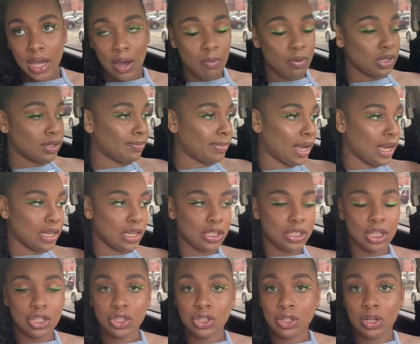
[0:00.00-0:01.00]
I wasn't paying
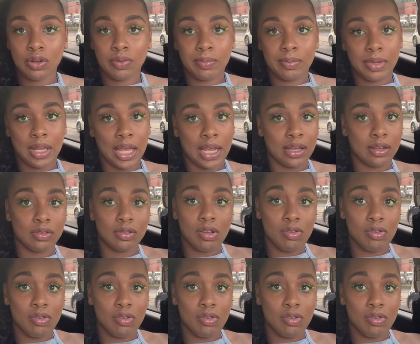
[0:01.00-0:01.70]
attention to, like,